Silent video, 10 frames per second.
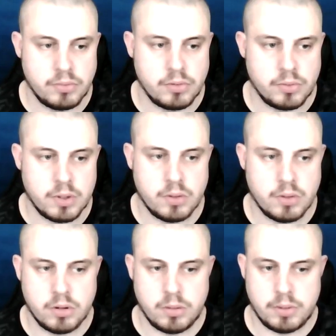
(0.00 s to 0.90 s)
everyone's well.
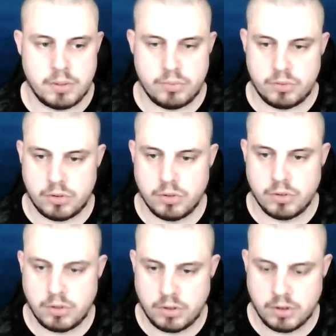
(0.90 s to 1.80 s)
Hope everyone's good.
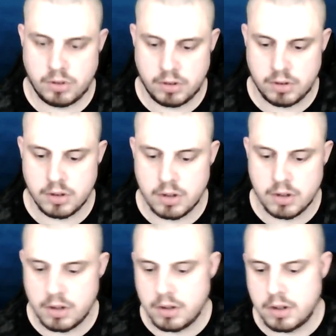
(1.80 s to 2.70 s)

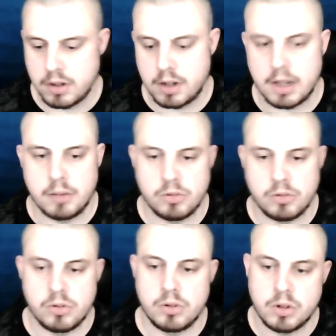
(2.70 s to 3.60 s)
Okay, I'm just
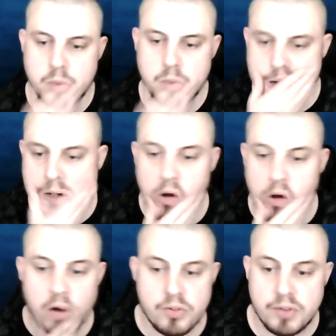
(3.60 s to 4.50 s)
doing a quick
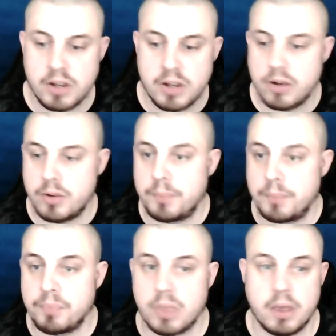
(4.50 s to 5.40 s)
live video,
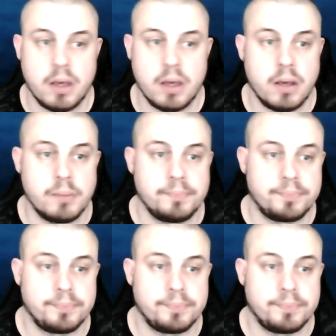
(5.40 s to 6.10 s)
um,